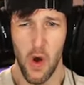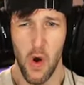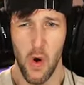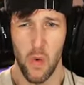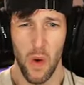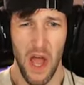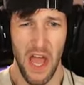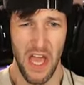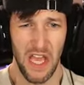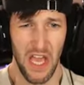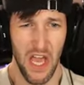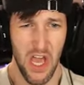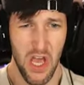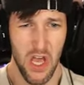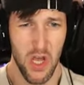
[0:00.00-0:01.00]

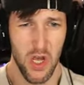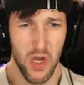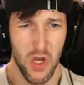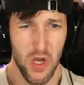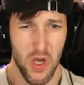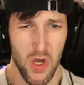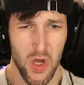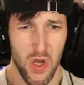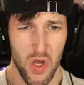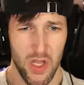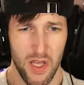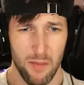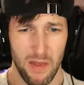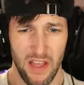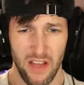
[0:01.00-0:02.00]
hallway.
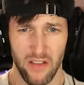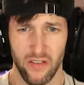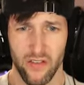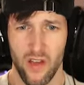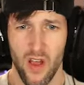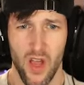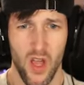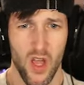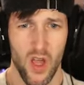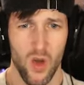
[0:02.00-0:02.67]
Give me these.